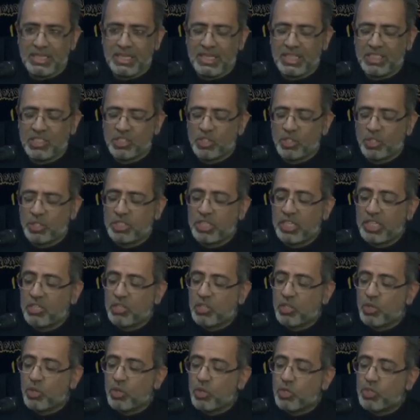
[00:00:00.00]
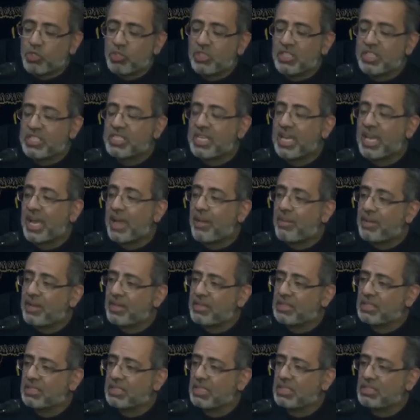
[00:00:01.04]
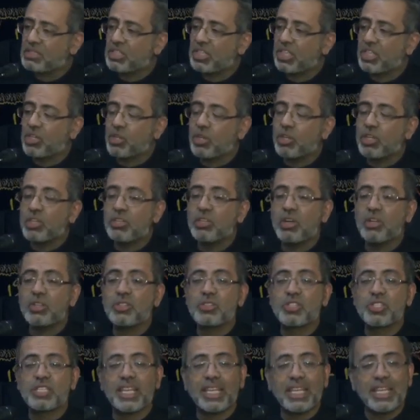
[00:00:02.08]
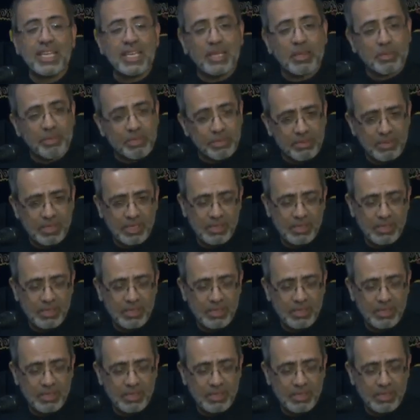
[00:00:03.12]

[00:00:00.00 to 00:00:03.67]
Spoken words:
And so she grew to this habit that she could not sleep.